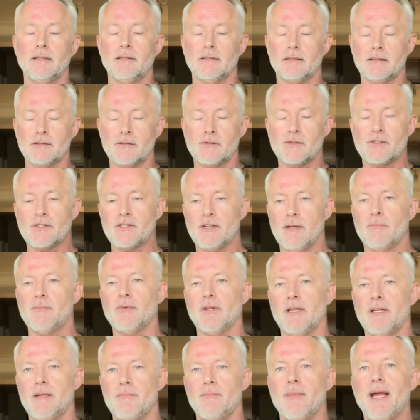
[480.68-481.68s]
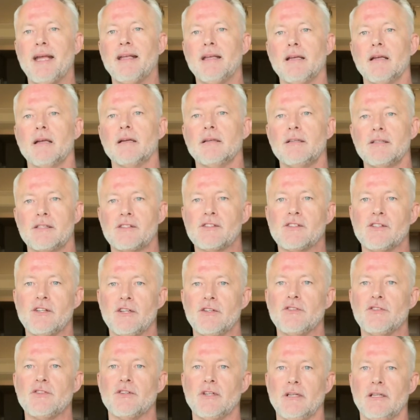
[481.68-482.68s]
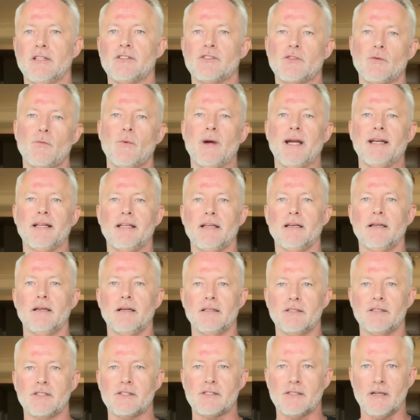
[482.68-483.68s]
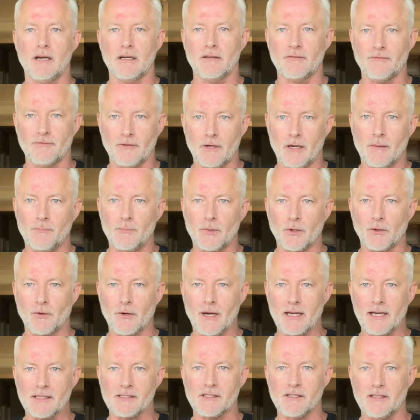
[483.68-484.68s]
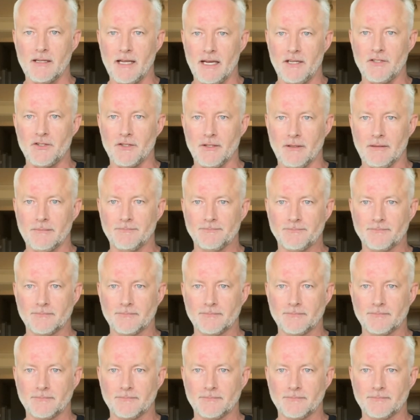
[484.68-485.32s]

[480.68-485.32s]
So simply making a decision is the way to get unstuck from procrastination.